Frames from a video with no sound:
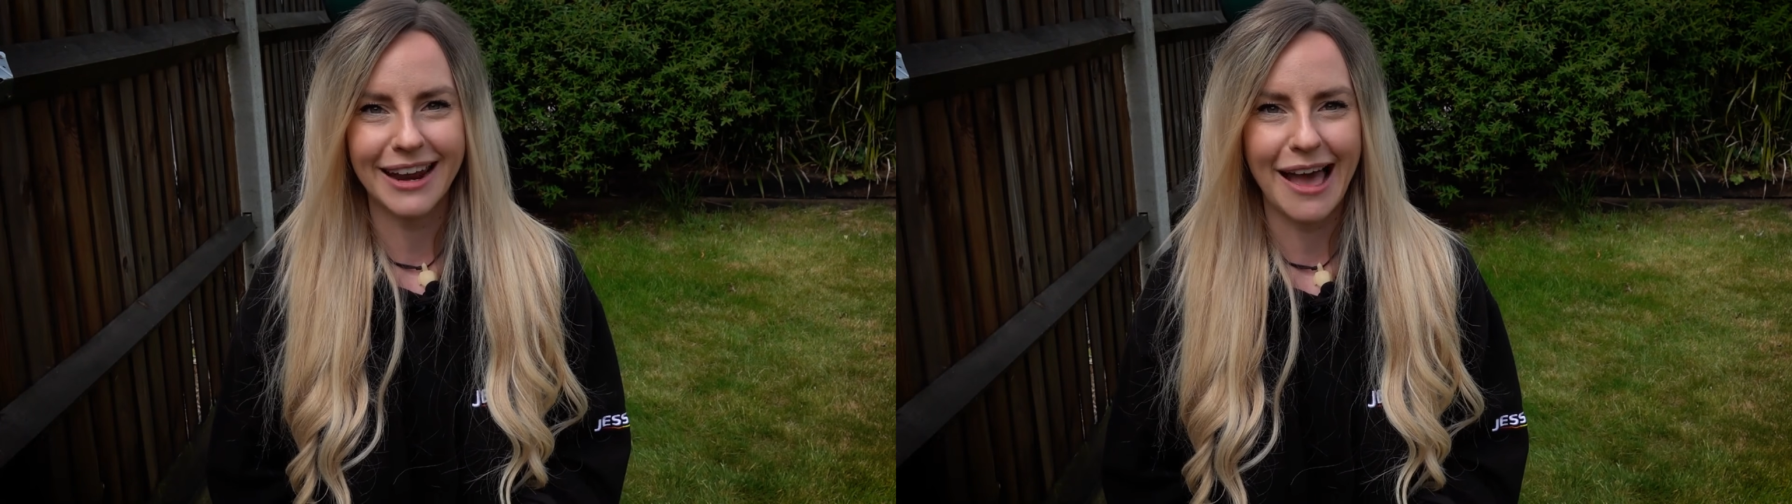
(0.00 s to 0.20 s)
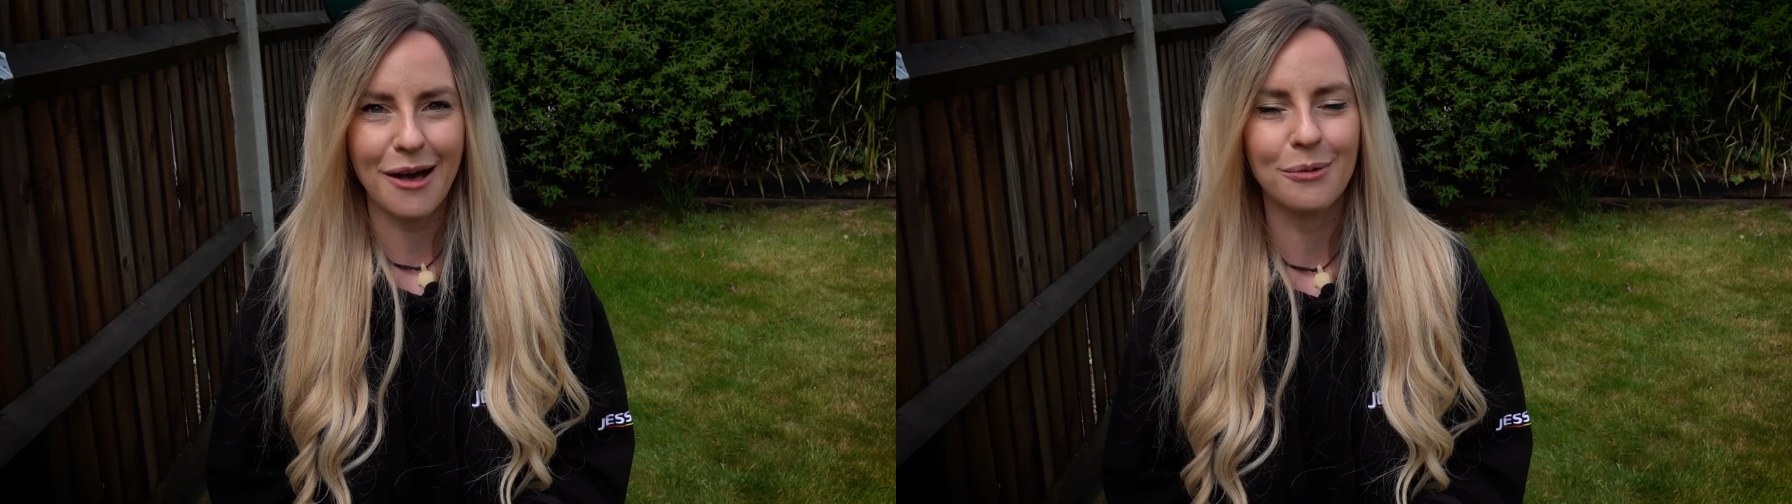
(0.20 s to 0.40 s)

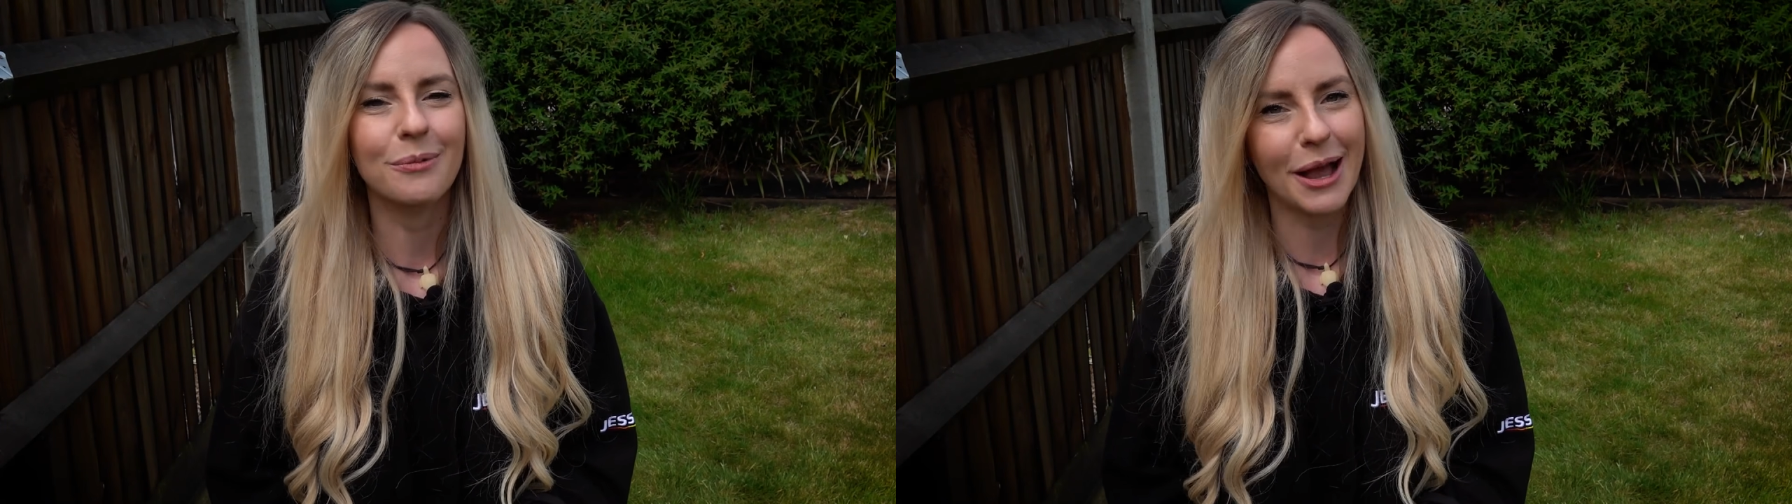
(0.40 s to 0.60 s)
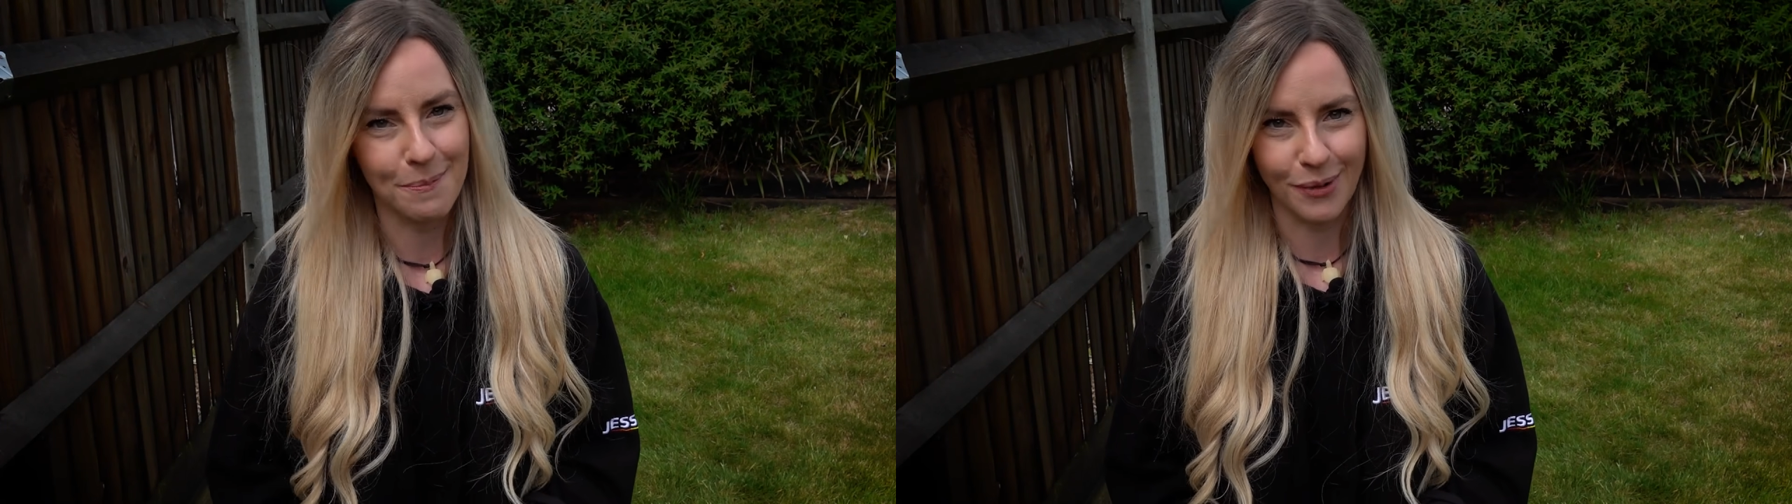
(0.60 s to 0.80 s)
now
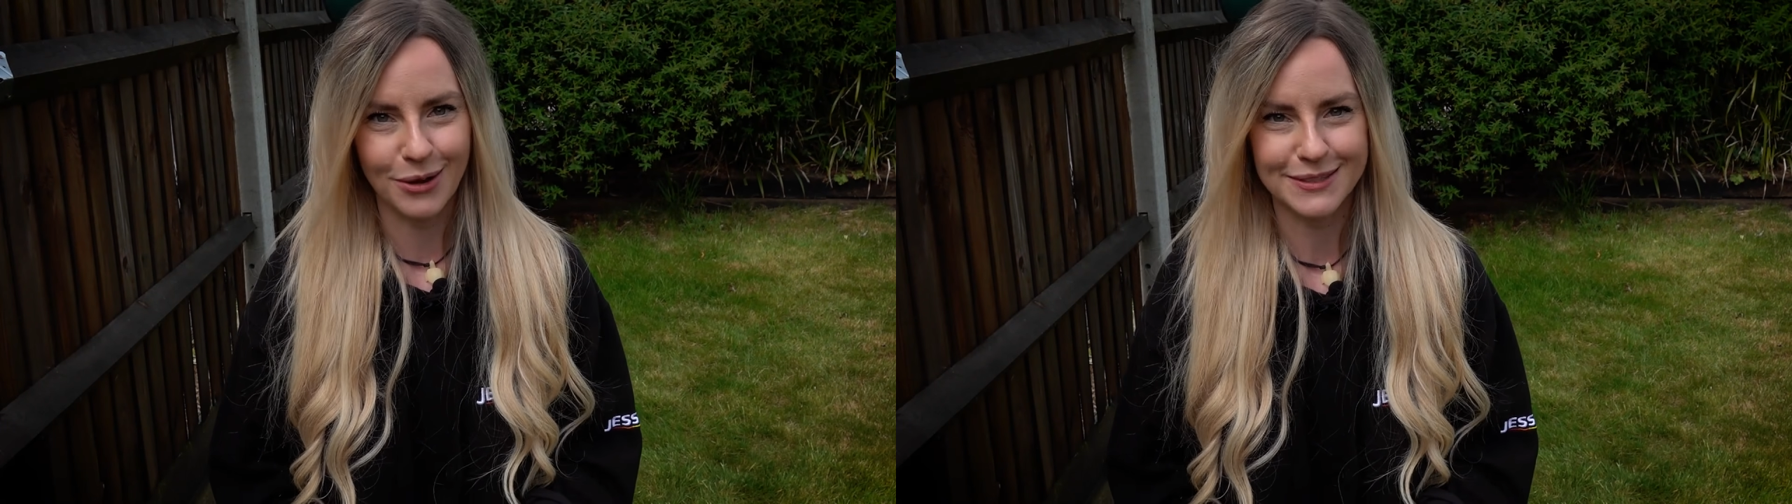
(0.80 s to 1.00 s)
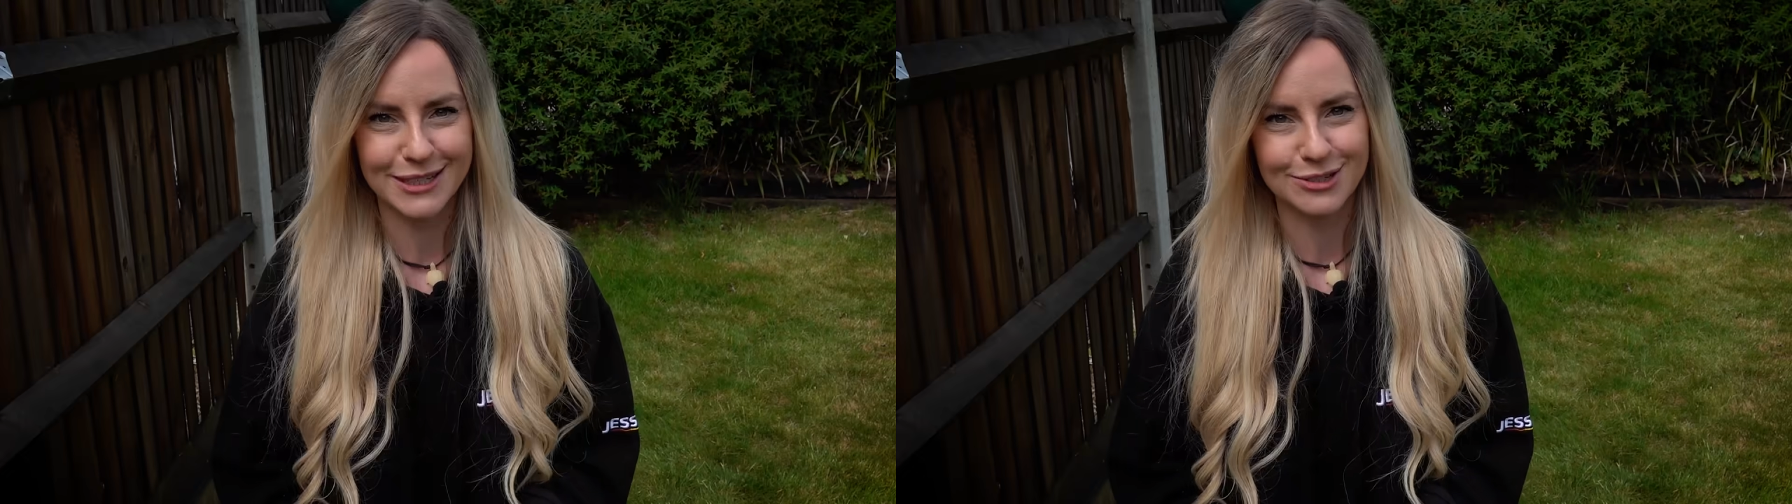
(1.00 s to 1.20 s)
we
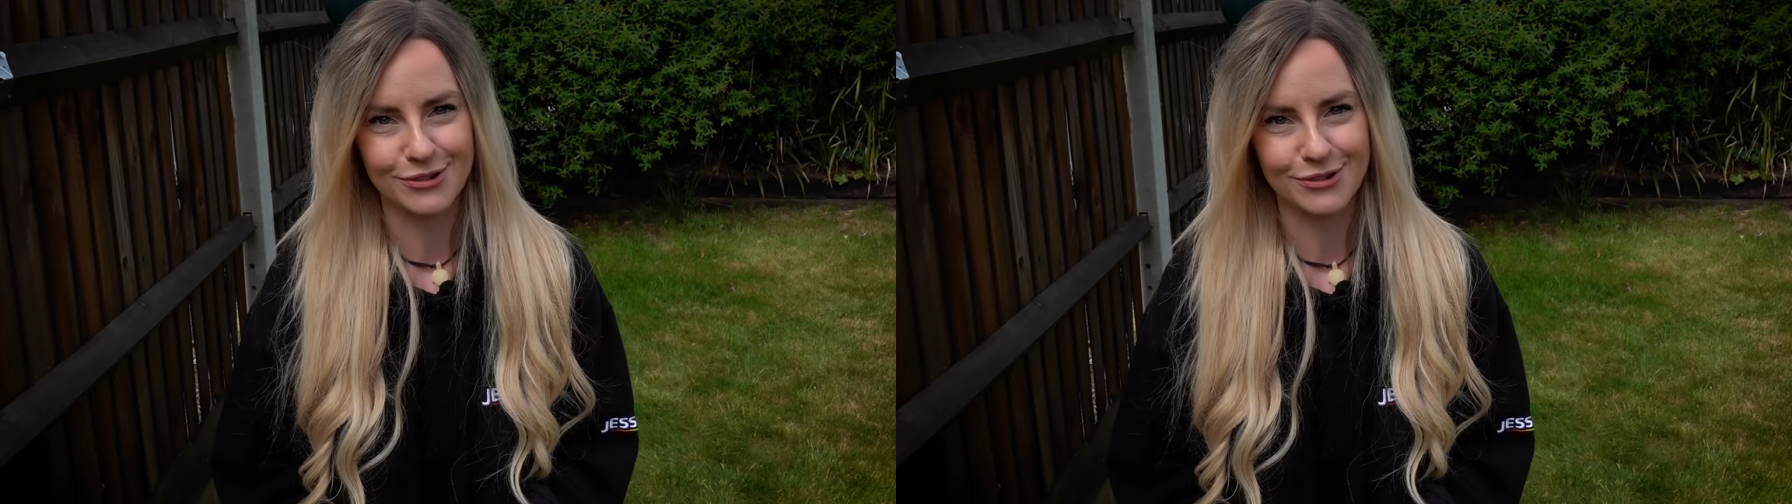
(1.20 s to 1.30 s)
unbox this